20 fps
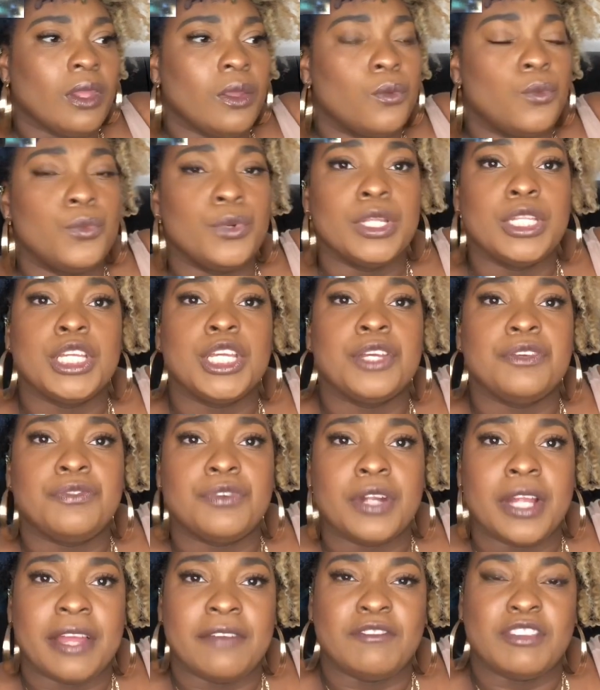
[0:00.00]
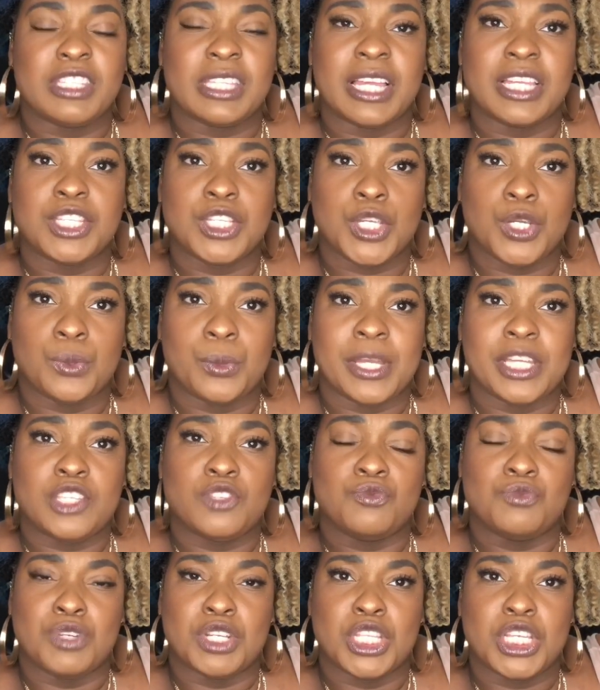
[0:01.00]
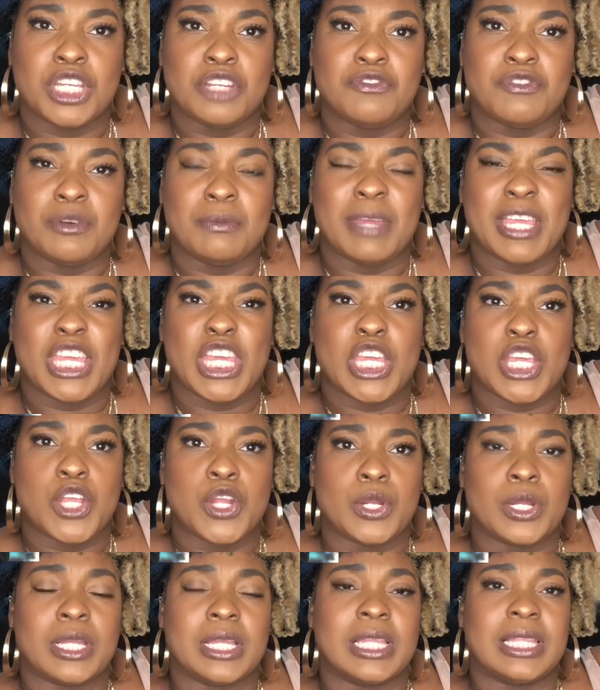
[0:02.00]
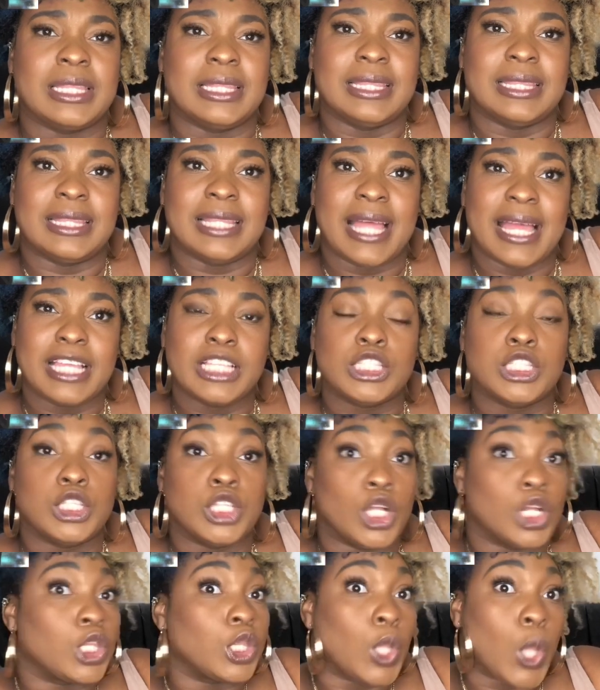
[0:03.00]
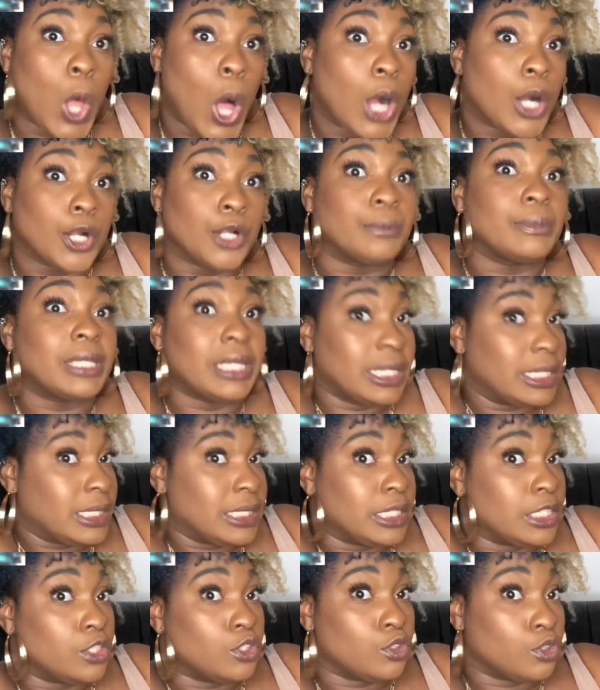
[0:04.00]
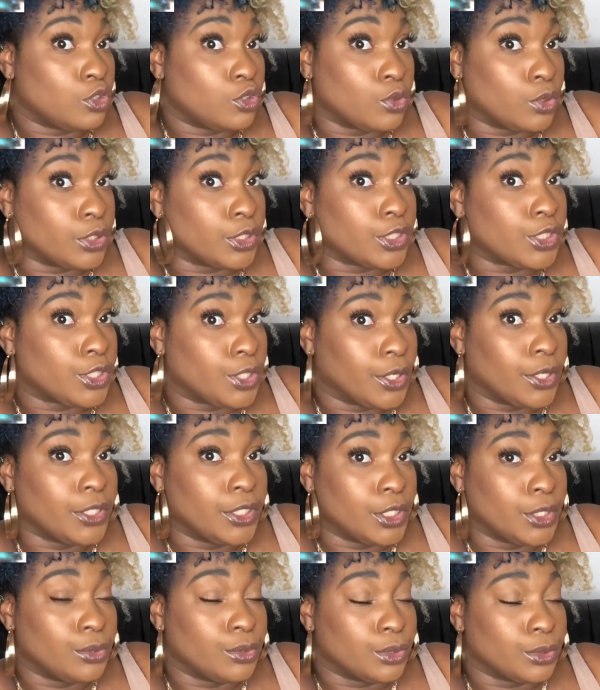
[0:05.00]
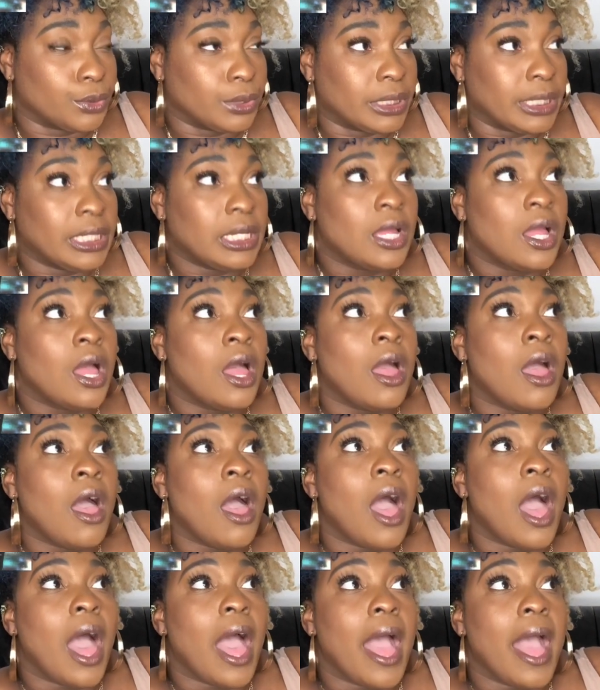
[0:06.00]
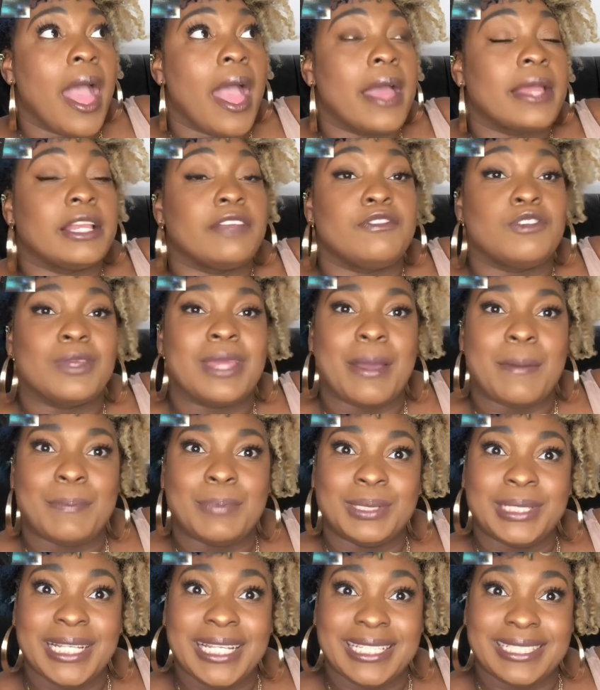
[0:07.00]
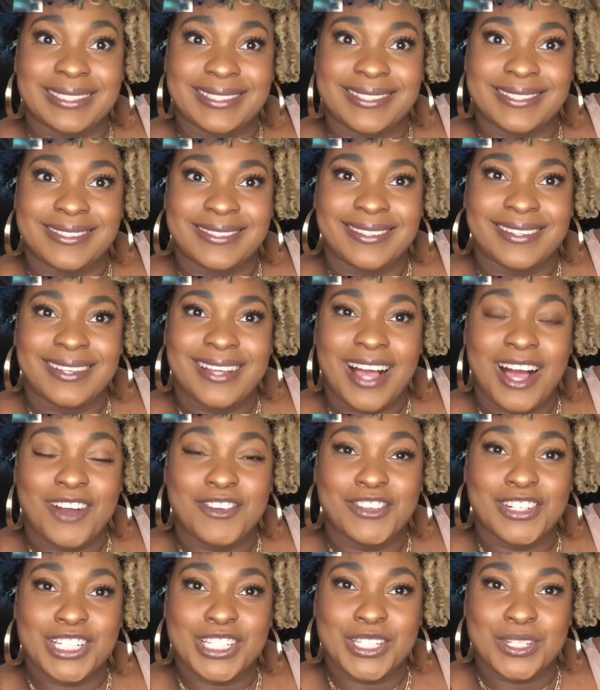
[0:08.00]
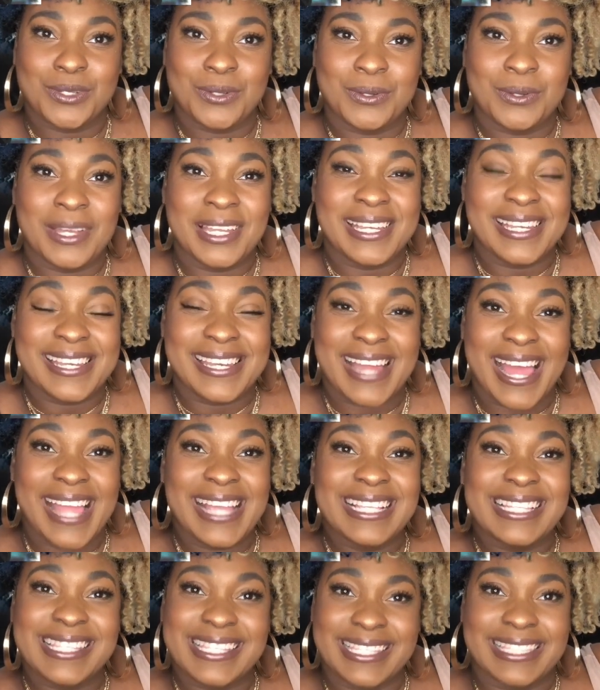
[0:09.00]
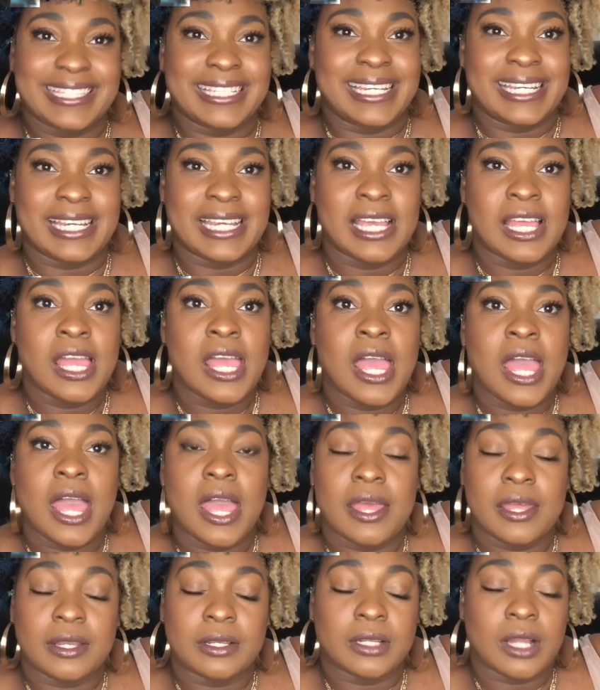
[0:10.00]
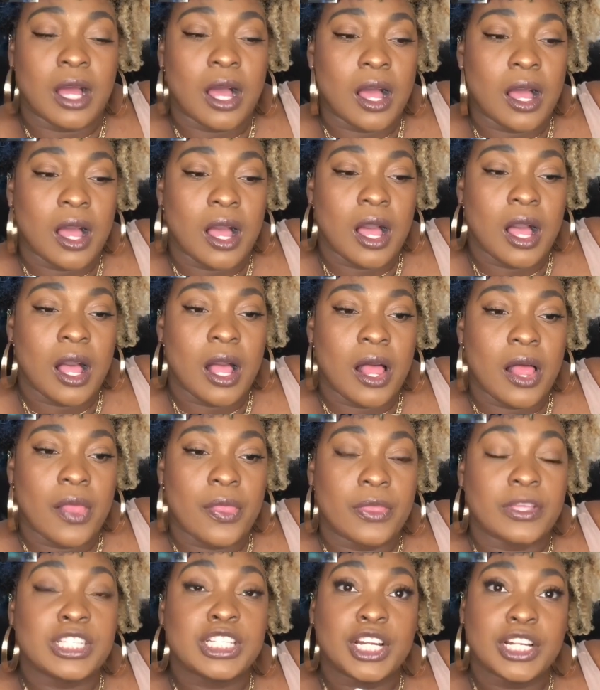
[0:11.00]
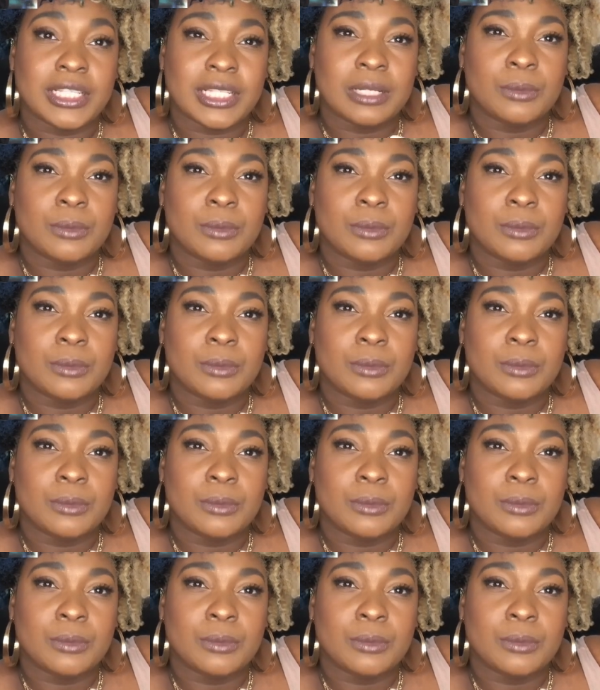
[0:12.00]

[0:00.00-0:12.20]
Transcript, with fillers: really good for emphasizing your waist, really good for making your legs look longer because it is the shorter skirt usually. And if you get pleats, covers you nicely. And the skirt that